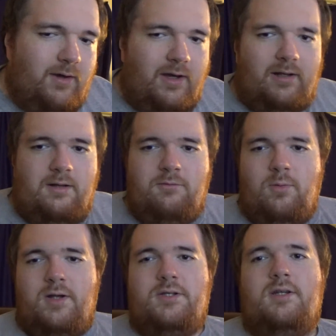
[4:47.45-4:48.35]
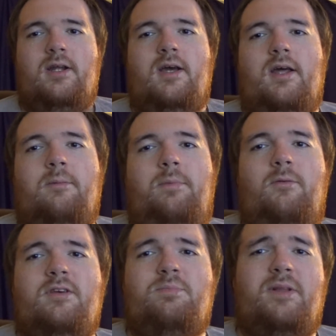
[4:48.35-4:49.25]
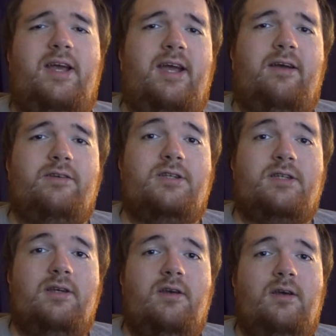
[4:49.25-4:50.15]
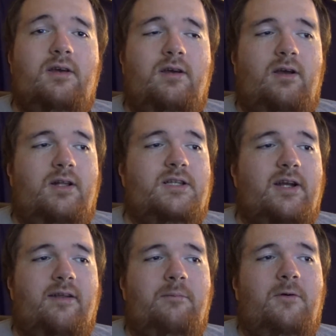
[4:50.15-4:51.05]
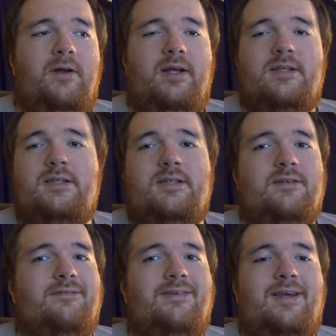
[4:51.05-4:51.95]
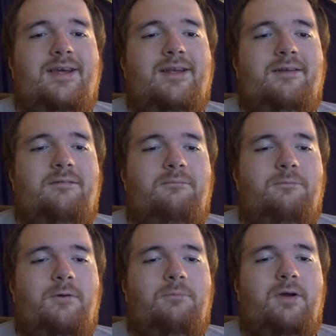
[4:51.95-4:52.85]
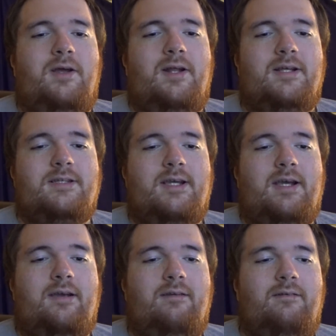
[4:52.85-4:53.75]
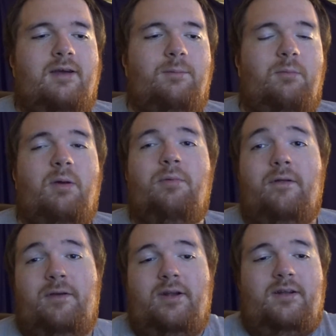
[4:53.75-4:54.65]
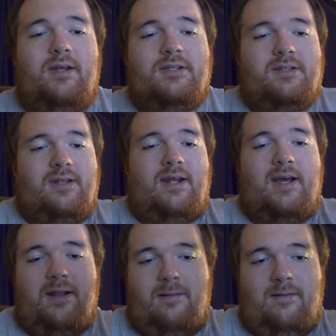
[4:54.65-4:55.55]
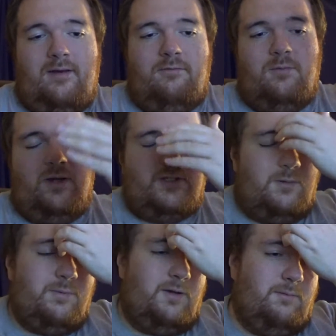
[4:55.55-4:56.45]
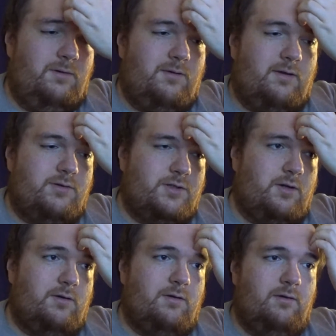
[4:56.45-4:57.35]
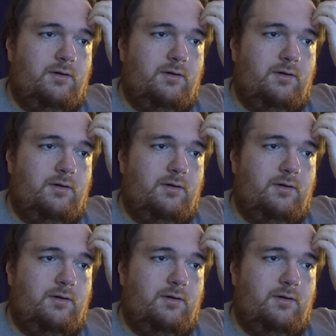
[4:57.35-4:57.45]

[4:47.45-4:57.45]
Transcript: I loved watching uh, Pee Wee's Playhouse on Saturday mornings, and what what can I say? I mean, my brother can attest to that. I loved watching Pee Wee when I was younger.